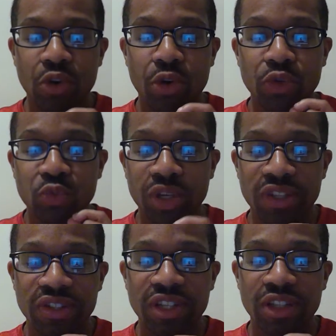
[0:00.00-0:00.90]
On
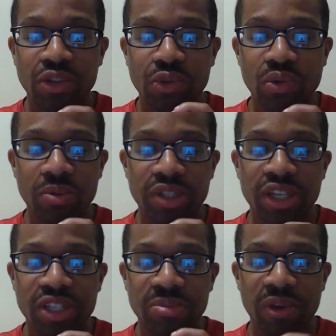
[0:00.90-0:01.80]
Wednesday, the group
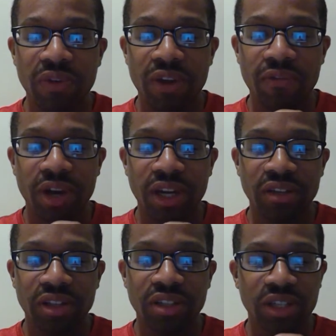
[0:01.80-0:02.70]
said Smith had
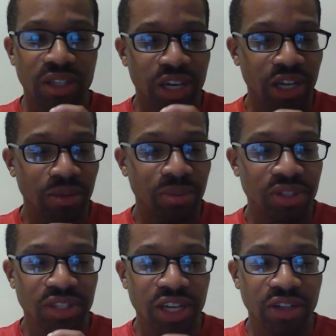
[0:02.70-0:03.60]
violated the Academy
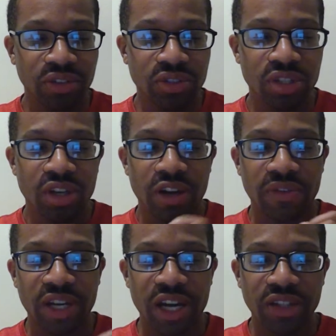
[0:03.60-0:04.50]
standards
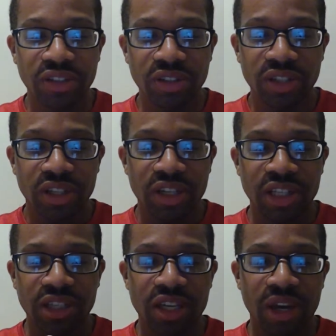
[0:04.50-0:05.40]
of conduct and
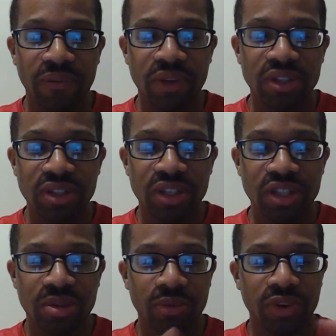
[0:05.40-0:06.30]
that he had 15
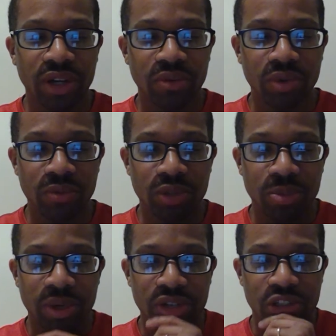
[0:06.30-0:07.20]
days to provide a written
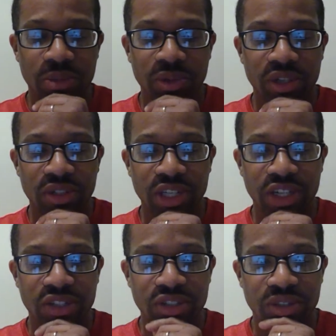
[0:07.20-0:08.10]
response explaining his
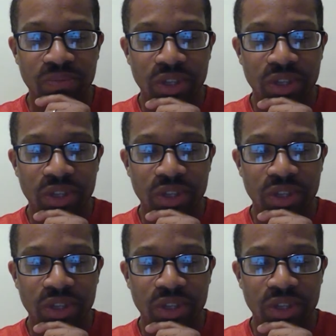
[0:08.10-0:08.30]
actions.